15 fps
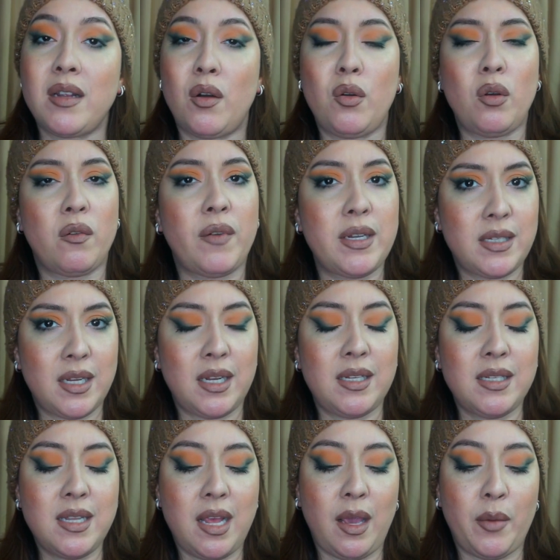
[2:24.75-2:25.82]
I don't know if I said
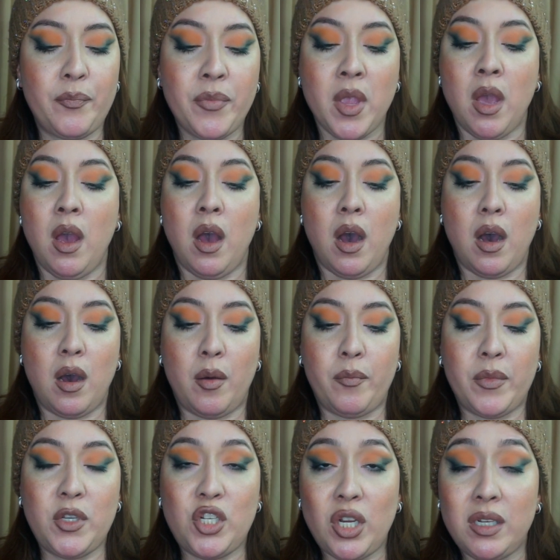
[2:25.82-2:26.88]
his name,
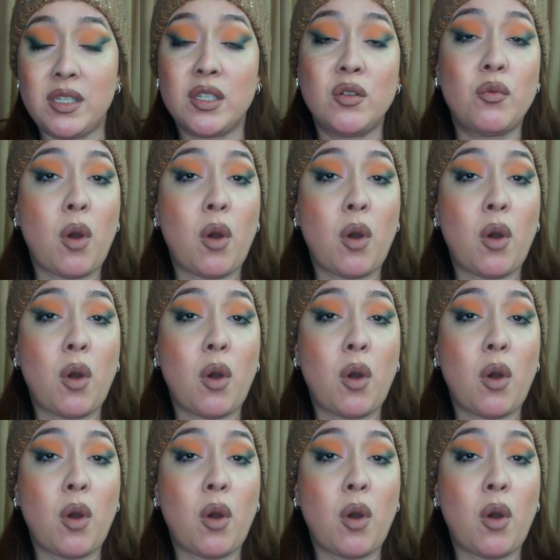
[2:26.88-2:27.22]
Jason